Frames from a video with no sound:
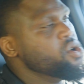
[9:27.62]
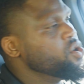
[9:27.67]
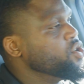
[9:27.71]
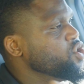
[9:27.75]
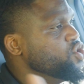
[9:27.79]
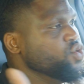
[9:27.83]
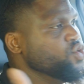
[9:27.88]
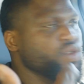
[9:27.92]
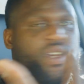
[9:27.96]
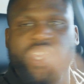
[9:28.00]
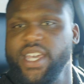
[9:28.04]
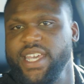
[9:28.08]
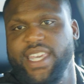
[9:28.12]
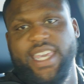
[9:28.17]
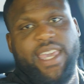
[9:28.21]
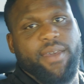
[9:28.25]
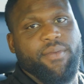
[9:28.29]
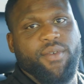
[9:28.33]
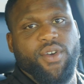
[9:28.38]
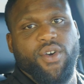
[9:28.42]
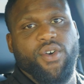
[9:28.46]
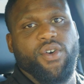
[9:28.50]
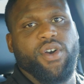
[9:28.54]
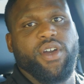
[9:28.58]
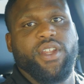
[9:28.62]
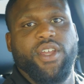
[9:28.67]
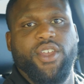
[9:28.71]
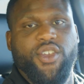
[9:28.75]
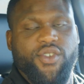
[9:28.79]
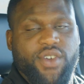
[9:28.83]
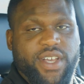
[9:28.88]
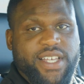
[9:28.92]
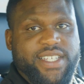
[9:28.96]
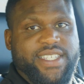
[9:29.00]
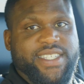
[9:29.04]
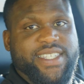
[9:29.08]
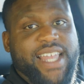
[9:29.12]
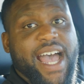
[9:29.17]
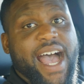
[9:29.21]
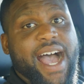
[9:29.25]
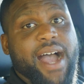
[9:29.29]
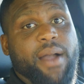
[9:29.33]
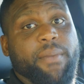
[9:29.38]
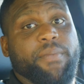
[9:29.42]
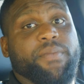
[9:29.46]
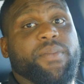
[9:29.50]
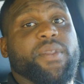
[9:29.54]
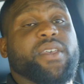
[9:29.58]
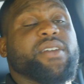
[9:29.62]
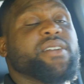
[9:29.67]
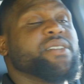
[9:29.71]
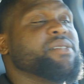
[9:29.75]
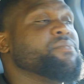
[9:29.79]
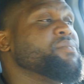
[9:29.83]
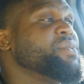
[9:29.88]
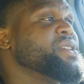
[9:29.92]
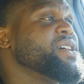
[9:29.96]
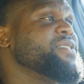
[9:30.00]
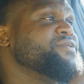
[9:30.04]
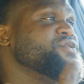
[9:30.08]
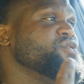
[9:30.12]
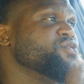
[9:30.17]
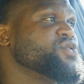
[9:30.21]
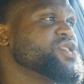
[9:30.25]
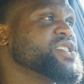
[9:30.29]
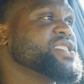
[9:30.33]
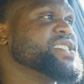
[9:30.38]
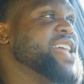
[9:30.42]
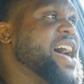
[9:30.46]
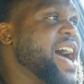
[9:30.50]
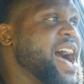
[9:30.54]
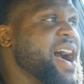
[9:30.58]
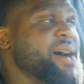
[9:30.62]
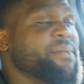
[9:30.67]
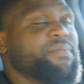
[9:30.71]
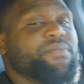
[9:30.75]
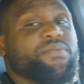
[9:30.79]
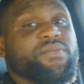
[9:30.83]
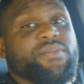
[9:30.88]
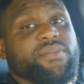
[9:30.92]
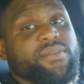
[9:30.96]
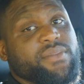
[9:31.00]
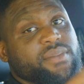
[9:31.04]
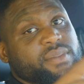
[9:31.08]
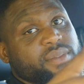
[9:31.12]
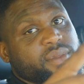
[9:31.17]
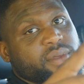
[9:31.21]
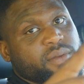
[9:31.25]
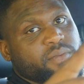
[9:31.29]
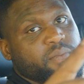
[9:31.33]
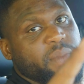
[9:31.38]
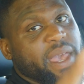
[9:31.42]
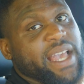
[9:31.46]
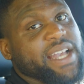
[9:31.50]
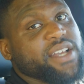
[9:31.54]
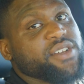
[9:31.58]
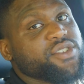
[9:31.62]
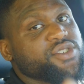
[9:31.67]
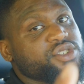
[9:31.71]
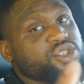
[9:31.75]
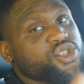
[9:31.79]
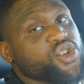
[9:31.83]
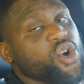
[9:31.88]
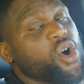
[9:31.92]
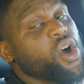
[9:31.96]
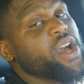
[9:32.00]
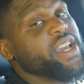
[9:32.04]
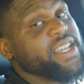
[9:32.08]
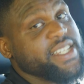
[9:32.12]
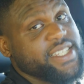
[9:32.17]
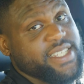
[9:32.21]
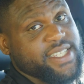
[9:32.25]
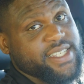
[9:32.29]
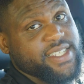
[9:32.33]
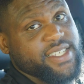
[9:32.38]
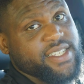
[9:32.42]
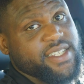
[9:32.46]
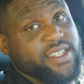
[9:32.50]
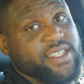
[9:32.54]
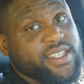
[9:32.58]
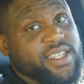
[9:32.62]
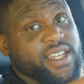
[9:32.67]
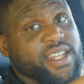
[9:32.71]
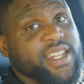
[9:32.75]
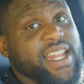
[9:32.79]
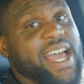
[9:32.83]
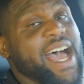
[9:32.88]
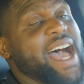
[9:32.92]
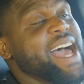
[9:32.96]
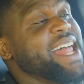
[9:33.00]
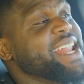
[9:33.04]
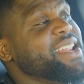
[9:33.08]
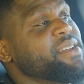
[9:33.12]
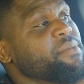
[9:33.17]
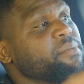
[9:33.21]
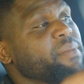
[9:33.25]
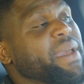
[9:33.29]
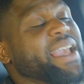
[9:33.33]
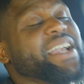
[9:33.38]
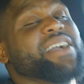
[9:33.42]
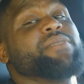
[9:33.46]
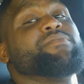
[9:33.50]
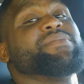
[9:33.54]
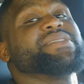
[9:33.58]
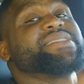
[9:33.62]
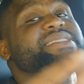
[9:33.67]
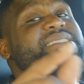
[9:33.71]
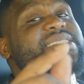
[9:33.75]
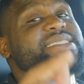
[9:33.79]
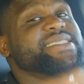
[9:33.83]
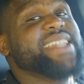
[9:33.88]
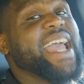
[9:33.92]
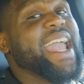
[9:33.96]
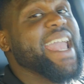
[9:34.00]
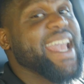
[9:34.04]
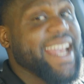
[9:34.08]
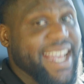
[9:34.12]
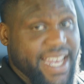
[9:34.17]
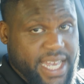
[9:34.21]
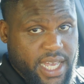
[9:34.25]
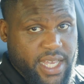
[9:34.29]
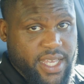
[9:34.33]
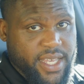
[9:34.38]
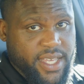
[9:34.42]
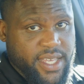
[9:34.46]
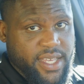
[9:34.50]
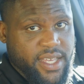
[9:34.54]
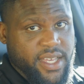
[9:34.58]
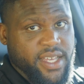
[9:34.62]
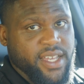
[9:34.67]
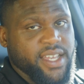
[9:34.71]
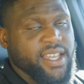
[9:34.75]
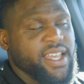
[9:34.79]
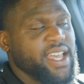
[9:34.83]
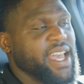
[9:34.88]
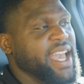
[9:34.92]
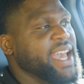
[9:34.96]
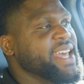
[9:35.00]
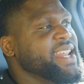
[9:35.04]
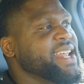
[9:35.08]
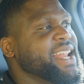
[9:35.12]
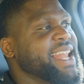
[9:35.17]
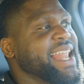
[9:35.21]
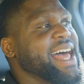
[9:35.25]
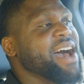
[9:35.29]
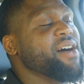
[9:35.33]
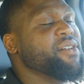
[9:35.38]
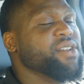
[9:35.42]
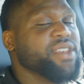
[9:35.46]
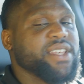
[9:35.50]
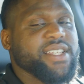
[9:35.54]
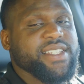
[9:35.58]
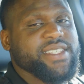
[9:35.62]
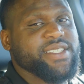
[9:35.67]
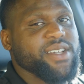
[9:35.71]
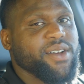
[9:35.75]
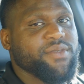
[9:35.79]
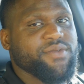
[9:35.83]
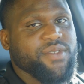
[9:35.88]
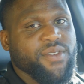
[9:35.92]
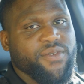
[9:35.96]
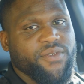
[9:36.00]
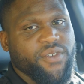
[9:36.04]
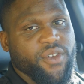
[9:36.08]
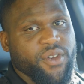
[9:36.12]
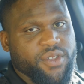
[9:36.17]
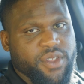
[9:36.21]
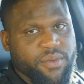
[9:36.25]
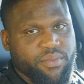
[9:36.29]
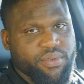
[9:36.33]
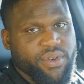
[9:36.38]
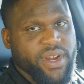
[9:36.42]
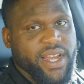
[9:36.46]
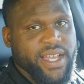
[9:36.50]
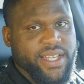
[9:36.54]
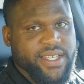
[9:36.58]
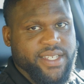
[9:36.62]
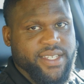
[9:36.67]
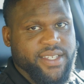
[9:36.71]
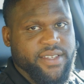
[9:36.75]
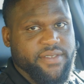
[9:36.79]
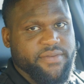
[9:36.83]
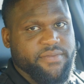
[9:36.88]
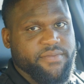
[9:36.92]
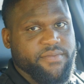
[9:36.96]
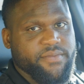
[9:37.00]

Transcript: You can keep going or you can stop. But if you stop, make a choice to not make a mistake and allow yourself to feel depressed.